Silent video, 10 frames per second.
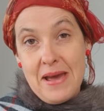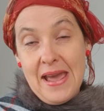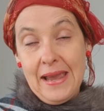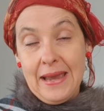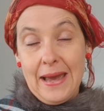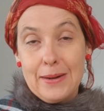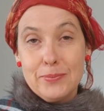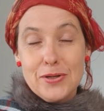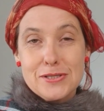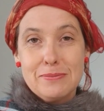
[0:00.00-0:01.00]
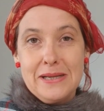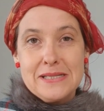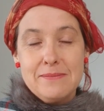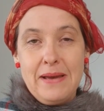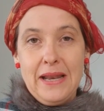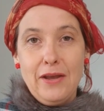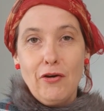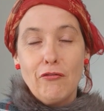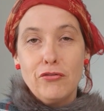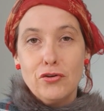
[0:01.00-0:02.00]
me and possibly to many
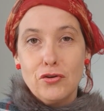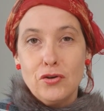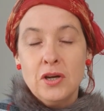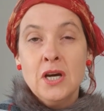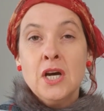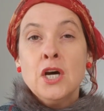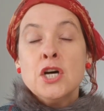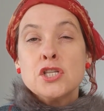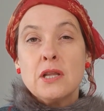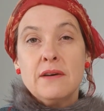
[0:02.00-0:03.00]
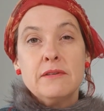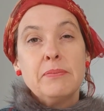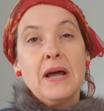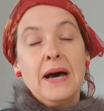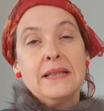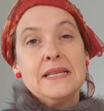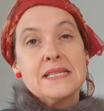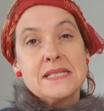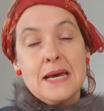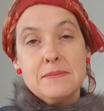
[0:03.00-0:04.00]
of you. So they've applied this
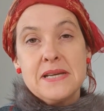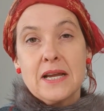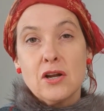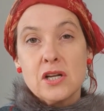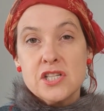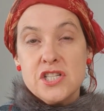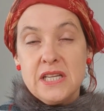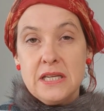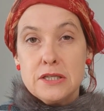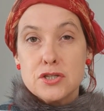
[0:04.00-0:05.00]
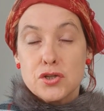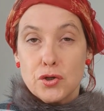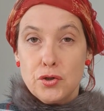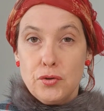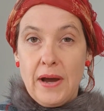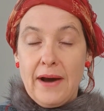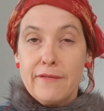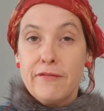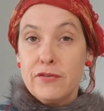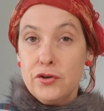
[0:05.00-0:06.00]
same technology to our
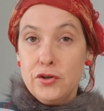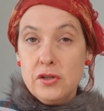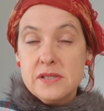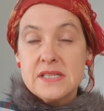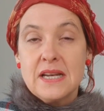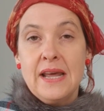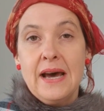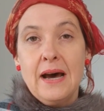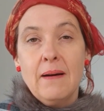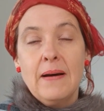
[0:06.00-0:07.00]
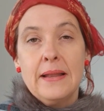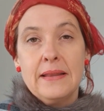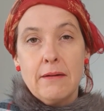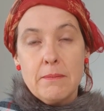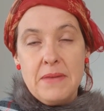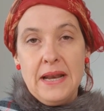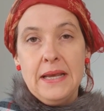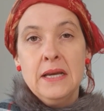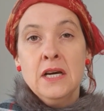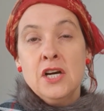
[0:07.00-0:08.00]
foods now, and there are
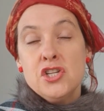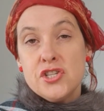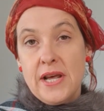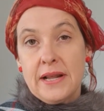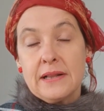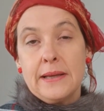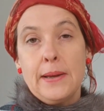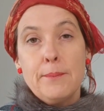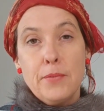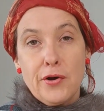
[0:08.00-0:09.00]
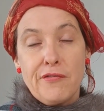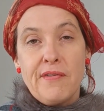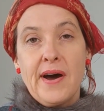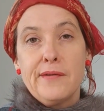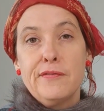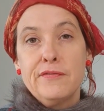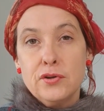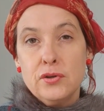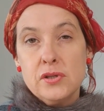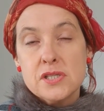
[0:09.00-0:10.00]
many genetically modified
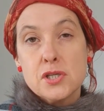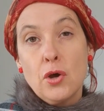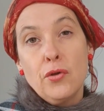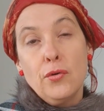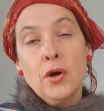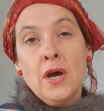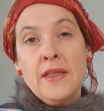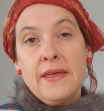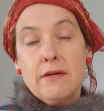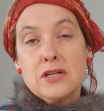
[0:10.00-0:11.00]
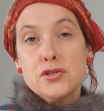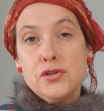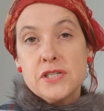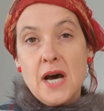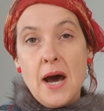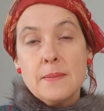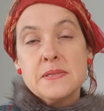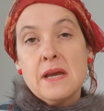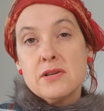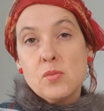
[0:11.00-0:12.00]
foods. So there are two types.
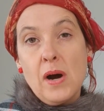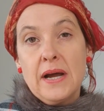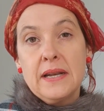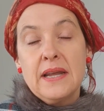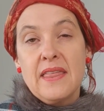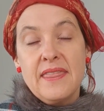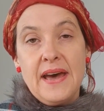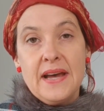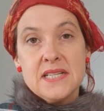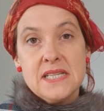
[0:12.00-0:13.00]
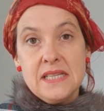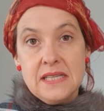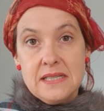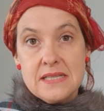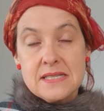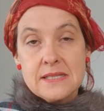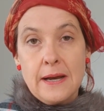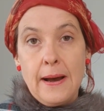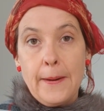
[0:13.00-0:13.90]
There's one that is